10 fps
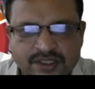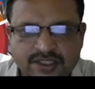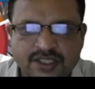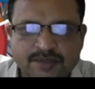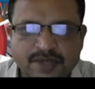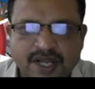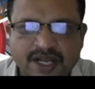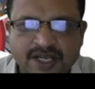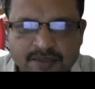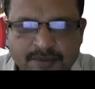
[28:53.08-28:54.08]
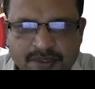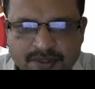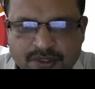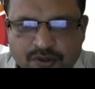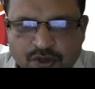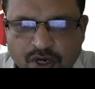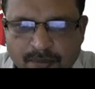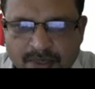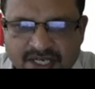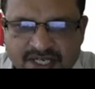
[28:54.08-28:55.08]
Therefore, angle between
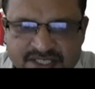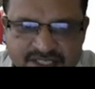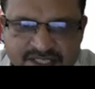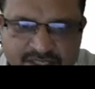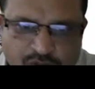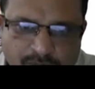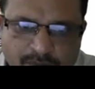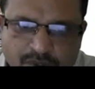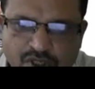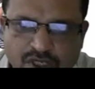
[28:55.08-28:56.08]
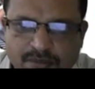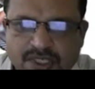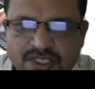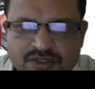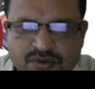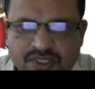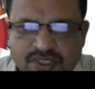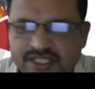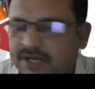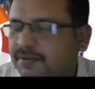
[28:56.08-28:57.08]
common tangent and common normal is known
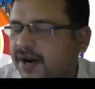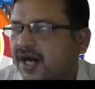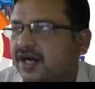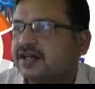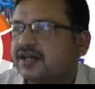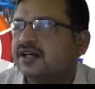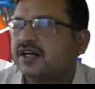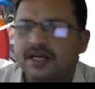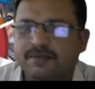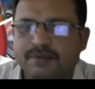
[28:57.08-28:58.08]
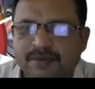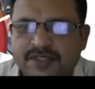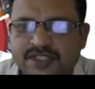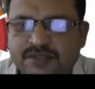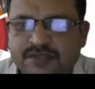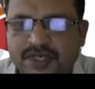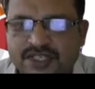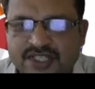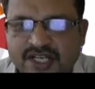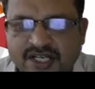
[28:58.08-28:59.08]
as alpha. Alpha means
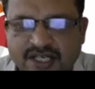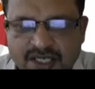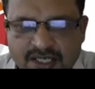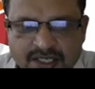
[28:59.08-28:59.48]
pressure angle.